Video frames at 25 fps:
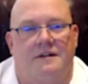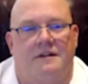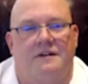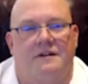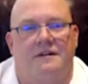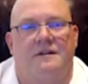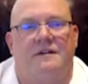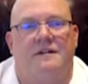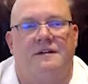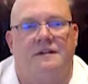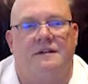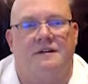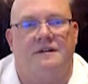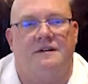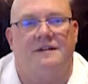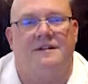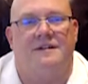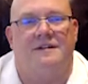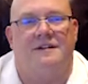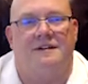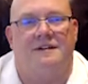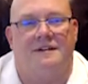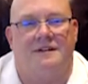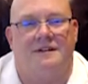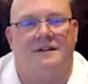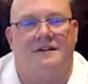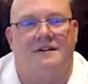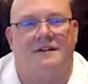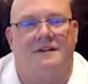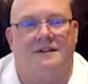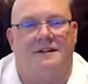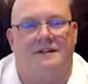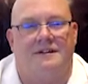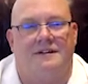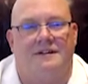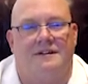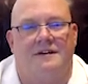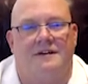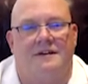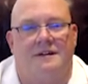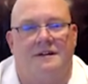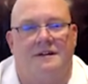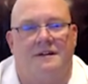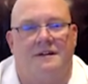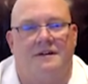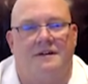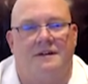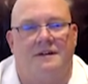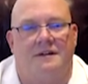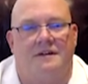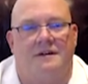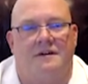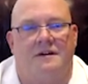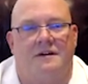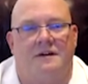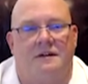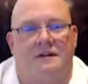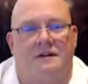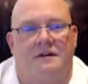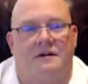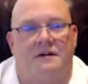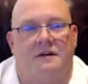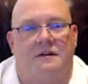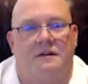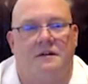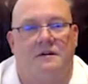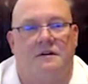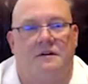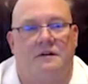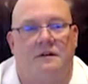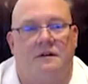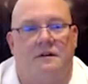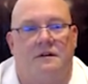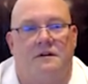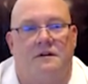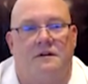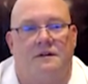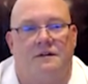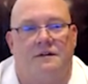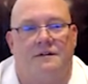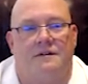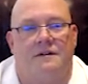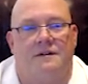The person shown says nothing.